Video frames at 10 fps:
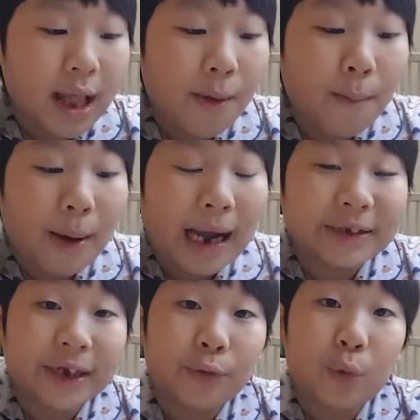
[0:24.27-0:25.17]

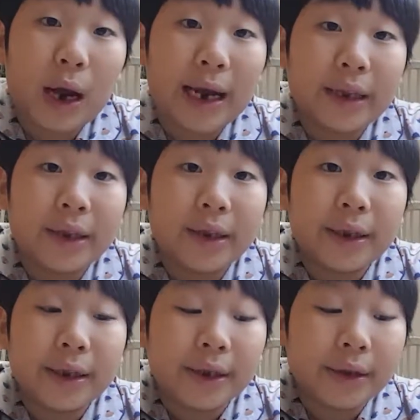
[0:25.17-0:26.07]
Match and write.
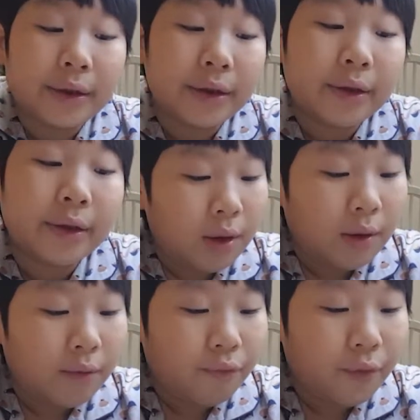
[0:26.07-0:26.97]

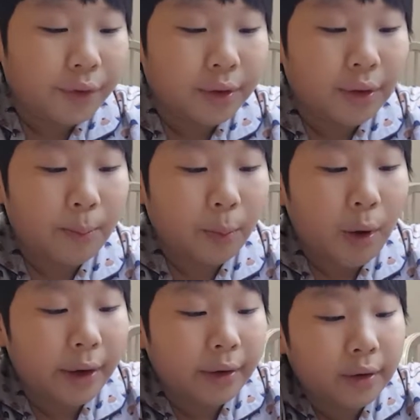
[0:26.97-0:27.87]
First, number 1.